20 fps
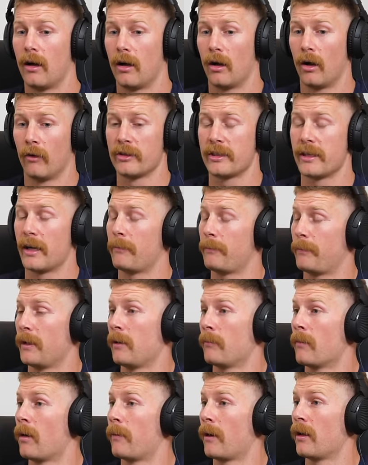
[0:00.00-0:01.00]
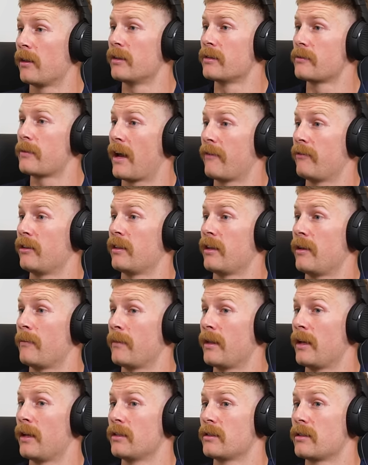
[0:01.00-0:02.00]
obviously being my brothers, having them
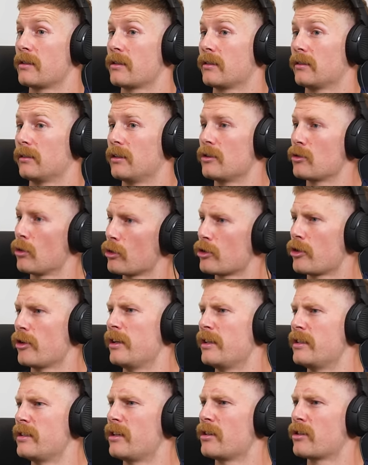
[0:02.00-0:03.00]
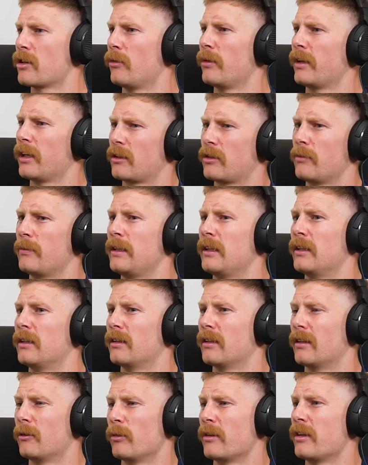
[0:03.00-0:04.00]
there is is also easy. It's so we easier, get to be yeah.
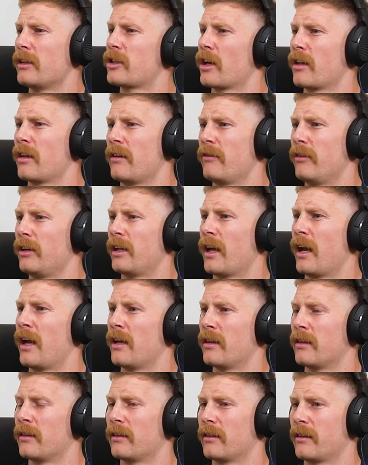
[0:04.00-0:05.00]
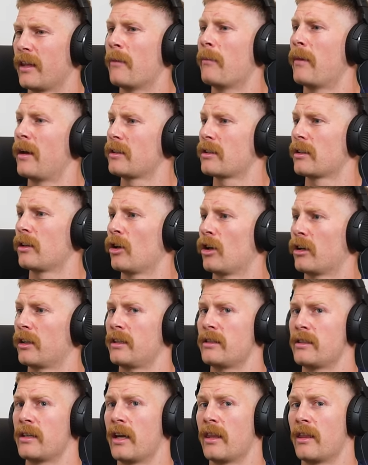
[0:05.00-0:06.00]
with each other every day and that makes it a lot
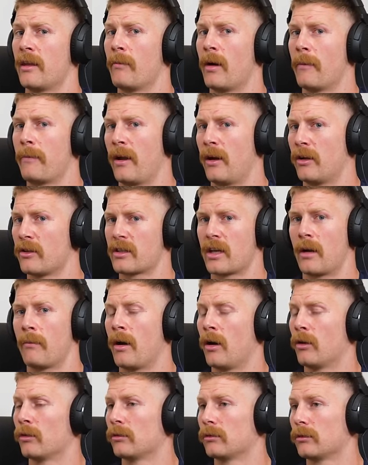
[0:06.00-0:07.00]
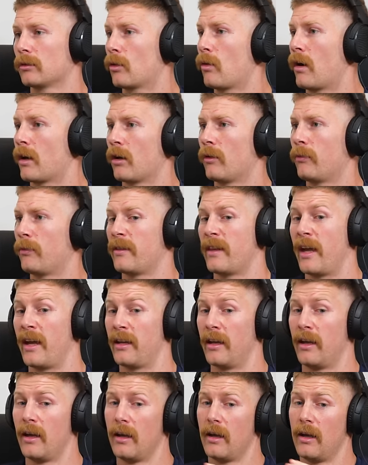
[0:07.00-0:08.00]
easier. And then my parents come out quite often.
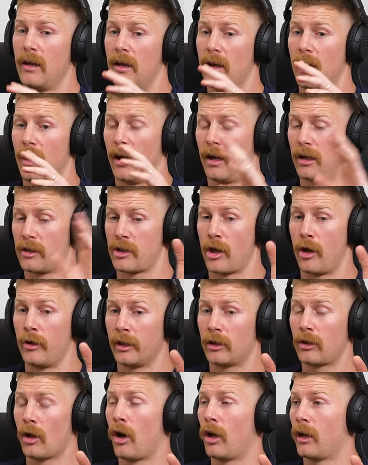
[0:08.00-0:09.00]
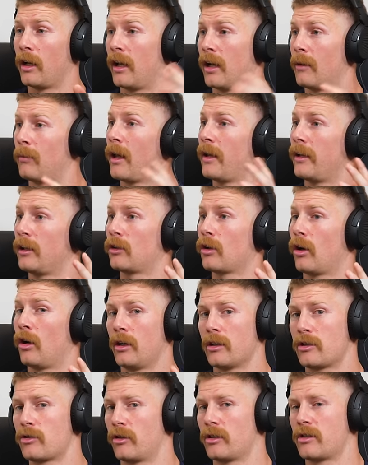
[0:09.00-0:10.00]
They Hulle is nou in Italië, hulle bly in
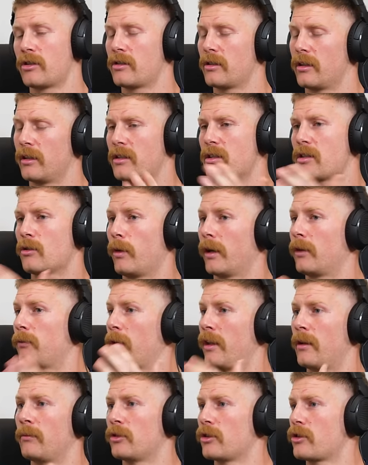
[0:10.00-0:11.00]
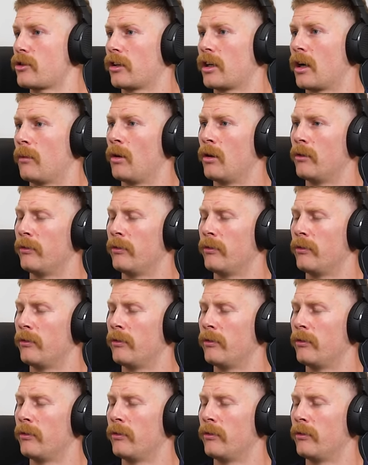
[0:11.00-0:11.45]
Italië, so it's it's quick for them just to come